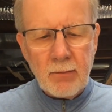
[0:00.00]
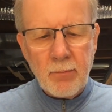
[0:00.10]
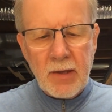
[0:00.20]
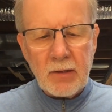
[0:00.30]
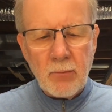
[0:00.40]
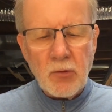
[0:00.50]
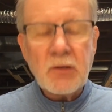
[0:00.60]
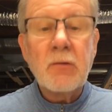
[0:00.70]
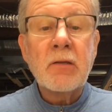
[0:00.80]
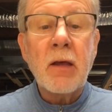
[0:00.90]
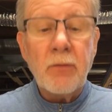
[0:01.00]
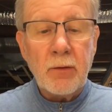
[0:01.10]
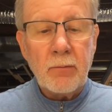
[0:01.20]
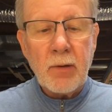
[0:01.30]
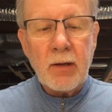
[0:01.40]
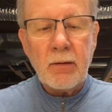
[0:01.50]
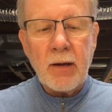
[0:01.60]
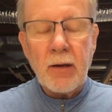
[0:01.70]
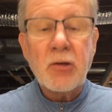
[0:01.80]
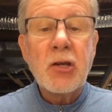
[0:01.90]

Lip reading: make the most use of, and not only